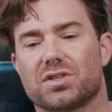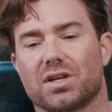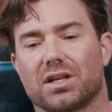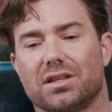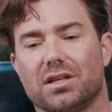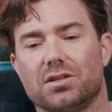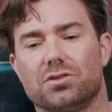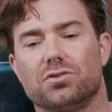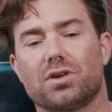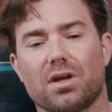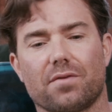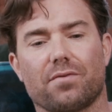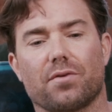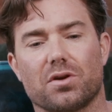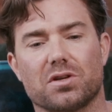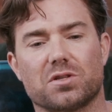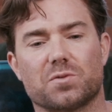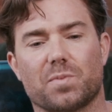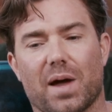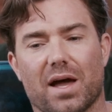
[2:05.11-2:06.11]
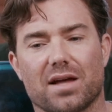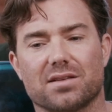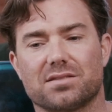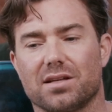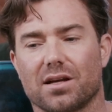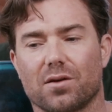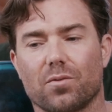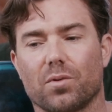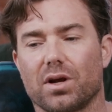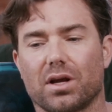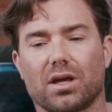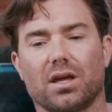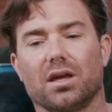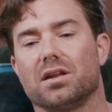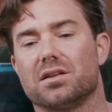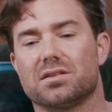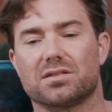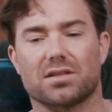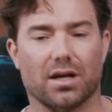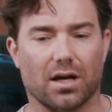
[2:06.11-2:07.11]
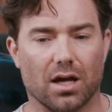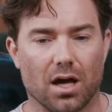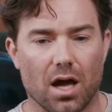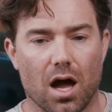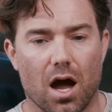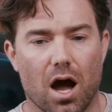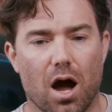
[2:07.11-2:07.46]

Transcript: like they do get very spastic when a kid is like